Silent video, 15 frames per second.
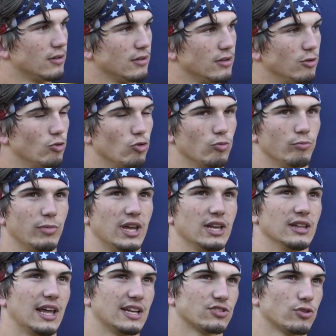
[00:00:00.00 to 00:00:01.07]
you know, made
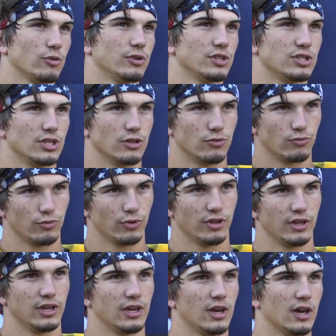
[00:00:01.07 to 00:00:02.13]
last scrimmage and
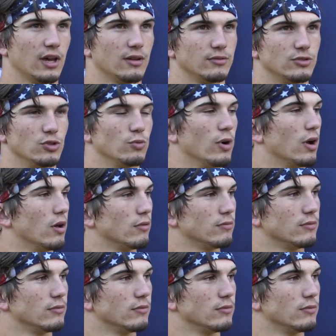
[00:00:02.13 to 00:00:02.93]
really do well.